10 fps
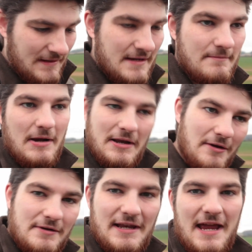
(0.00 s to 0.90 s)
in my
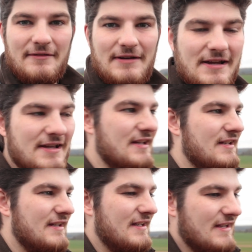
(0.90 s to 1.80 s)
local area
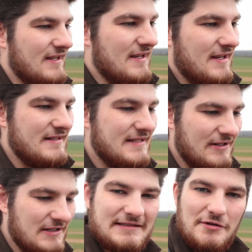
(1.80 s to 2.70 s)

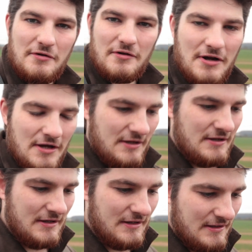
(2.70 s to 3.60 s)
until I saw,
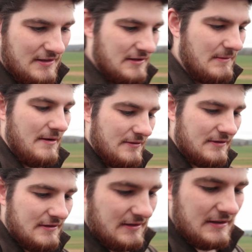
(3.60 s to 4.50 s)
well,
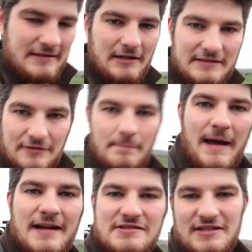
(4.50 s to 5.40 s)
until I saw
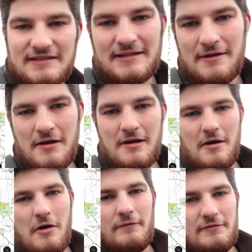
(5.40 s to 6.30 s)
patches
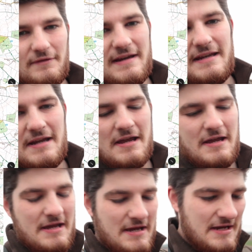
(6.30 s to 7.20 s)
of green.
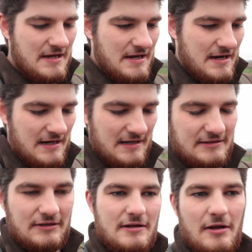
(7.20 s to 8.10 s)
And I
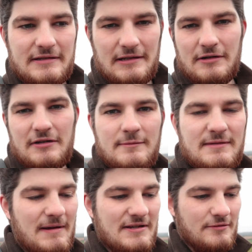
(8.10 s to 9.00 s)
took a closer look at them
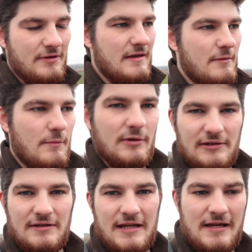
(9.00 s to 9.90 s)
to make sure that they were
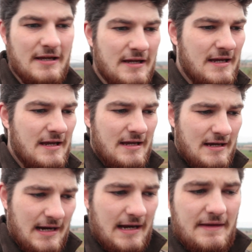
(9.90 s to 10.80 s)
woodland
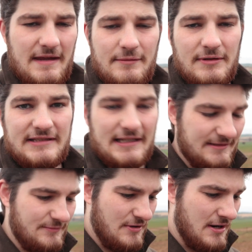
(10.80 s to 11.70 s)
and that they were
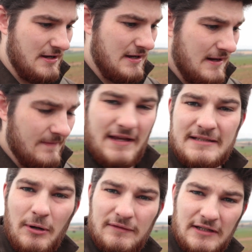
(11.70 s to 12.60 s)
accessible. And
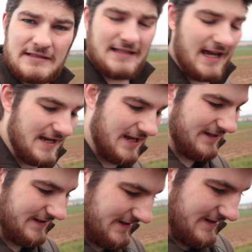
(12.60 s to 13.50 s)
that's what I've done today.
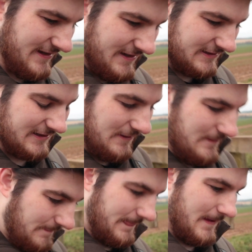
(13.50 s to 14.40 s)
So